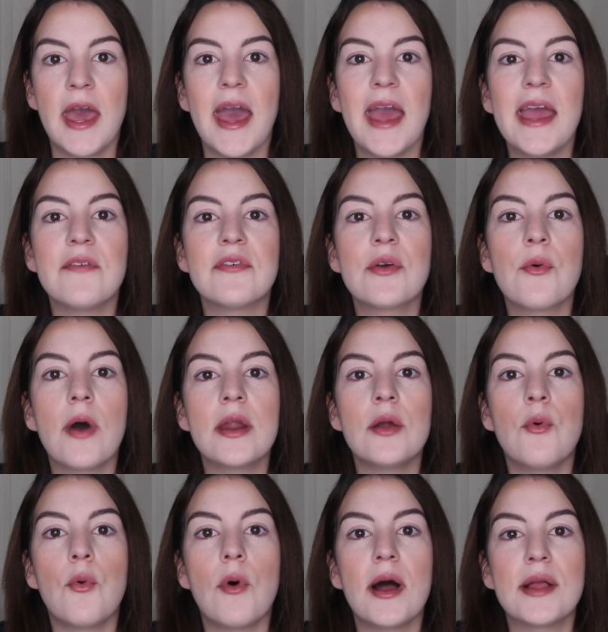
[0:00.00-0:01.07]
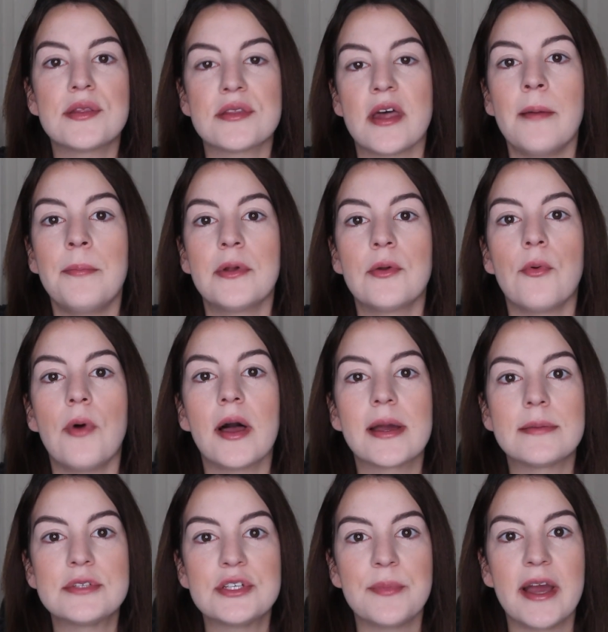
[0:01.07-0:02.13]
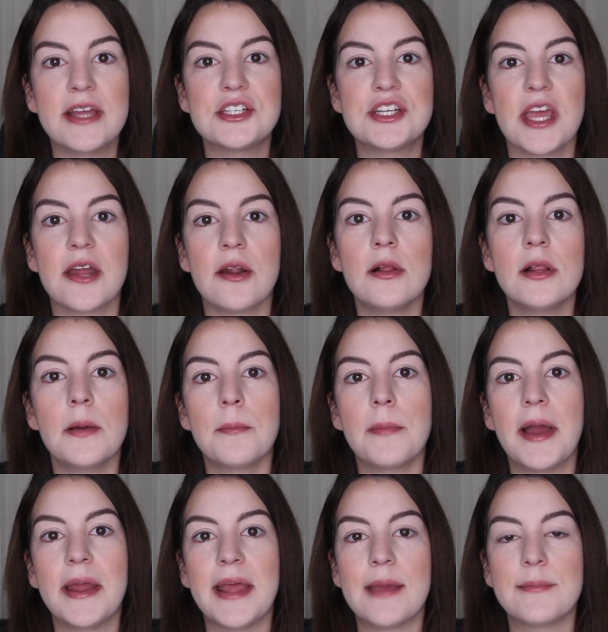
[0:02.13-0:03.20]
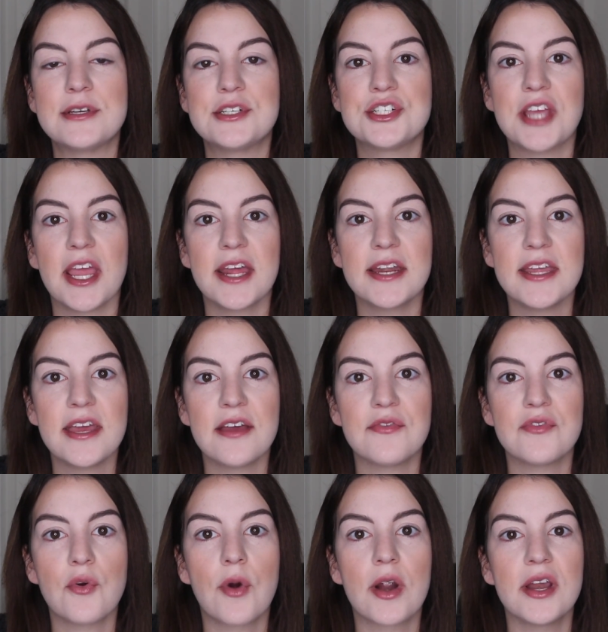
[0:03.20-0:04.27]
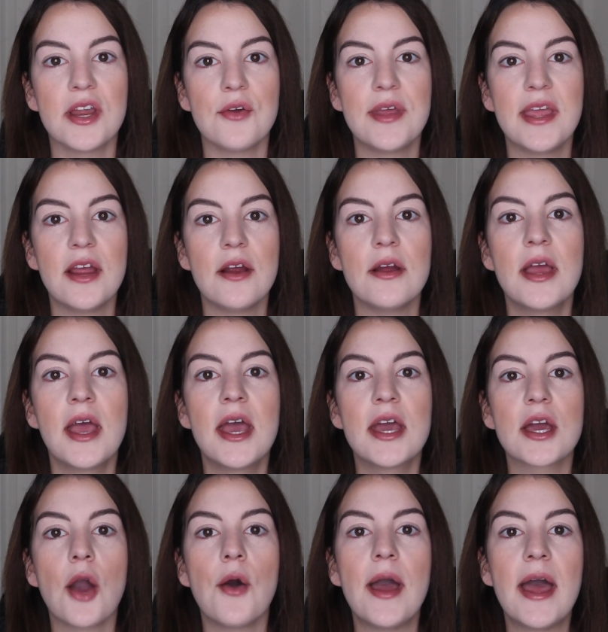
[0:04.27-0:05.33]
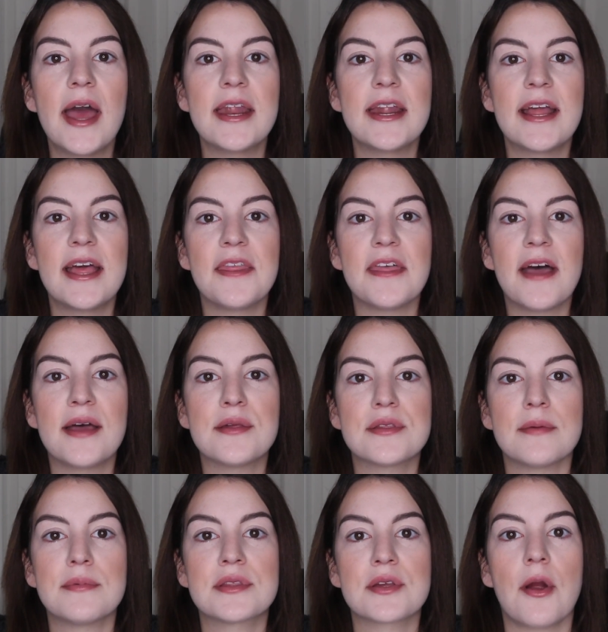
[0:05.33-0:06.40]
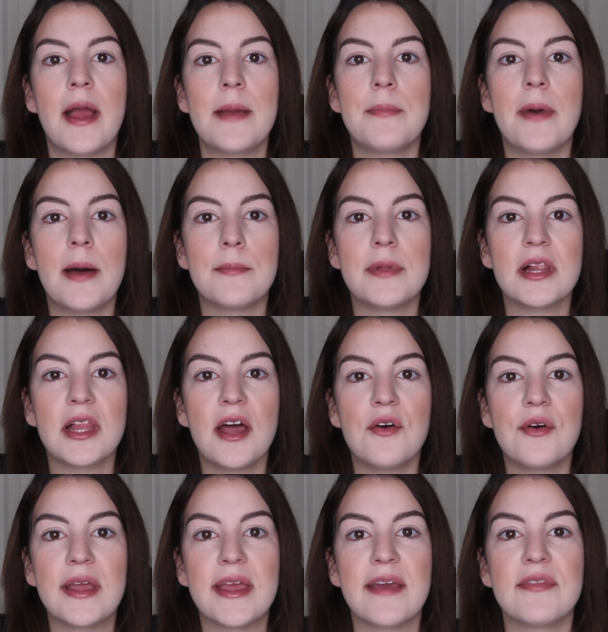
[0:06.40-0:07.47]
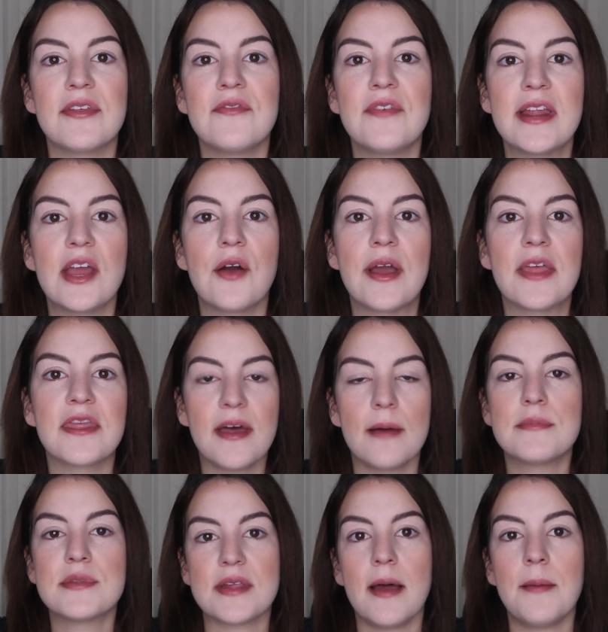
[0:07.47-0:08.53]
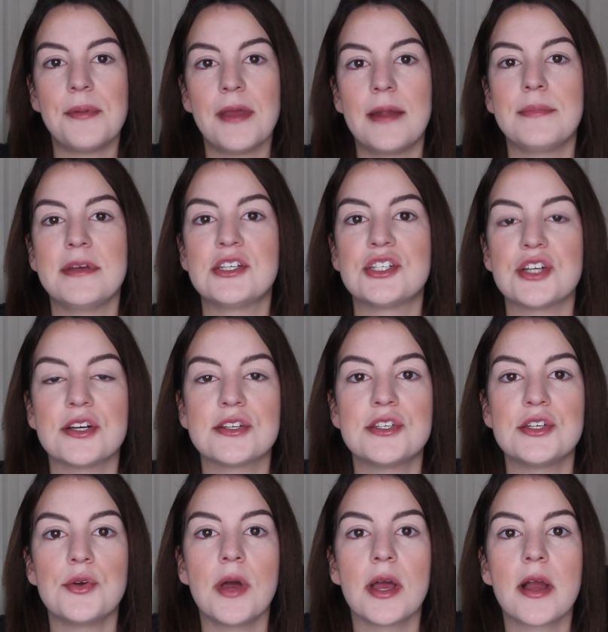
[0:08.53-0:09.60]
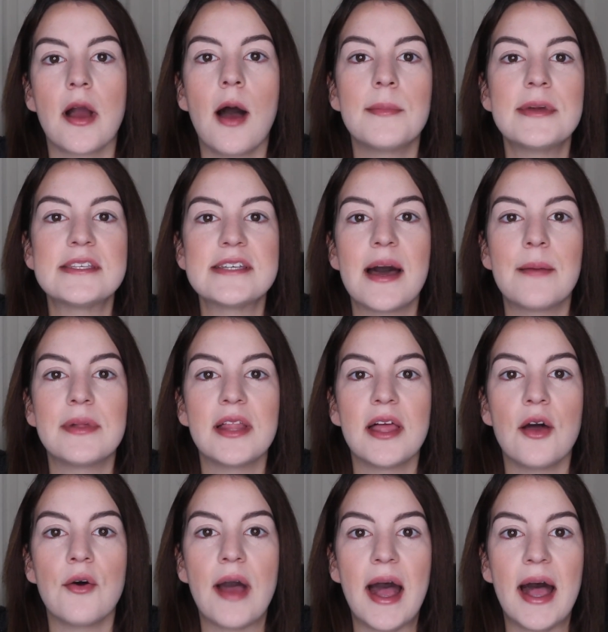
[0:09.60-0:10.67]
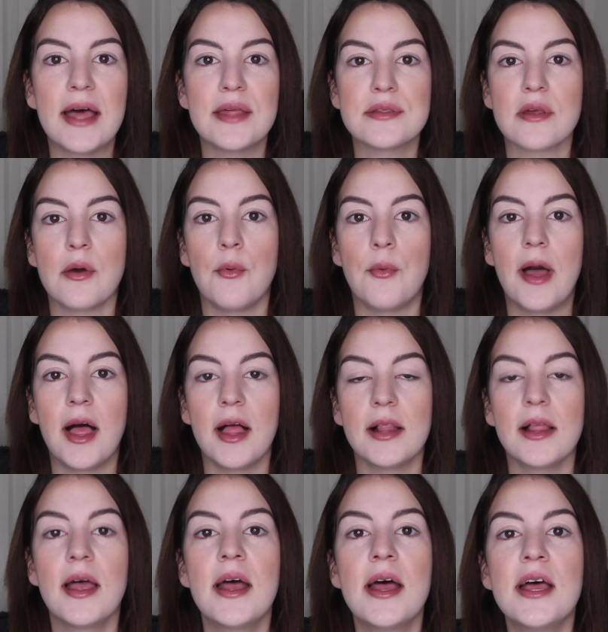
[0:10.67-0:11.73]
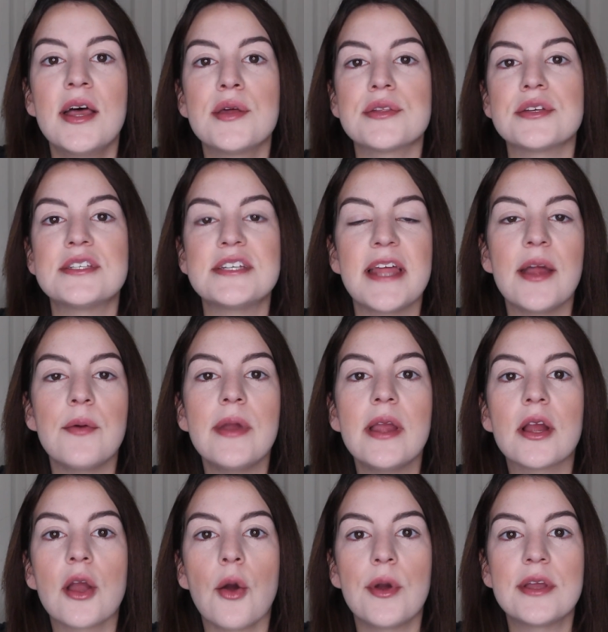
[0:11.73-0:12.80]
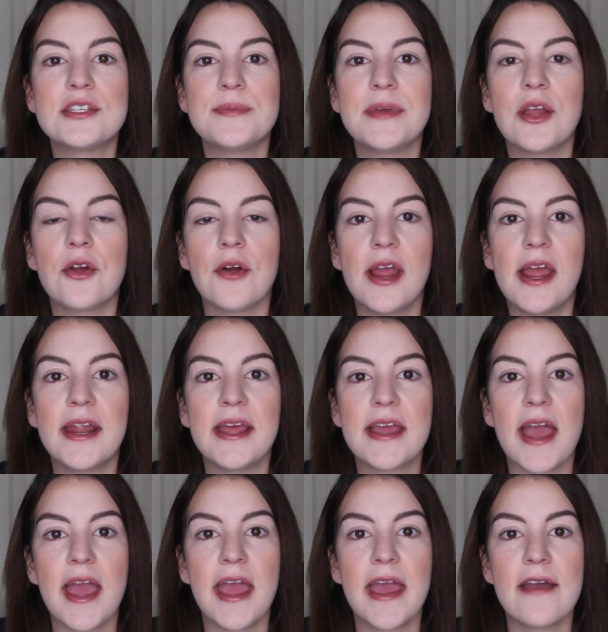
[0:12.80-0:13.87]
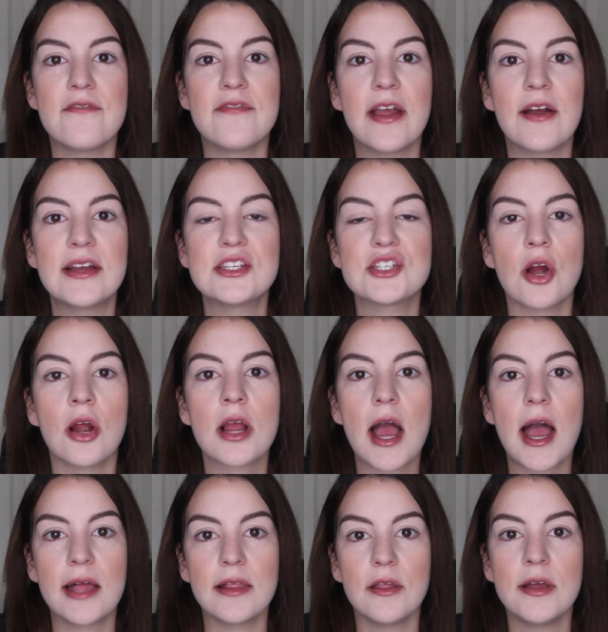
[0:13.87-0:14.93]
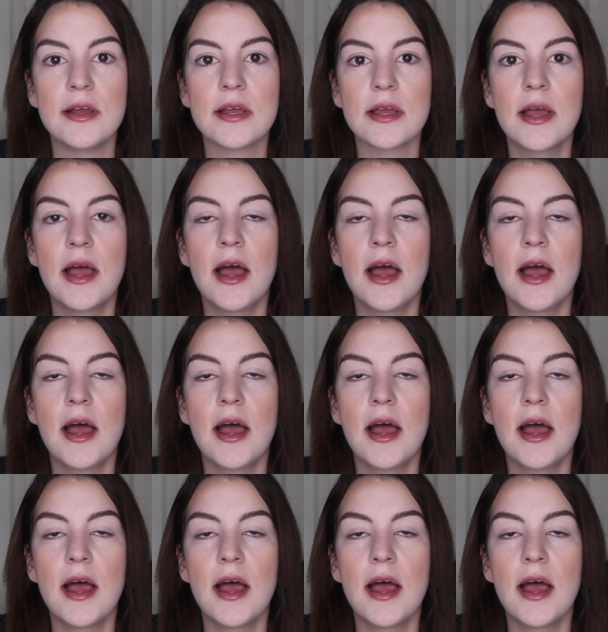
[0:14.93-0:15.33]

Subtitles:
Hey everyone, what's up and welcome to my channel. My name is Shandy. If you are new here, go ahead and hit that subscribe button below, give the video a thumbs up, and be sure to comment down below as well. So today we are going to be creating a very dark eye look.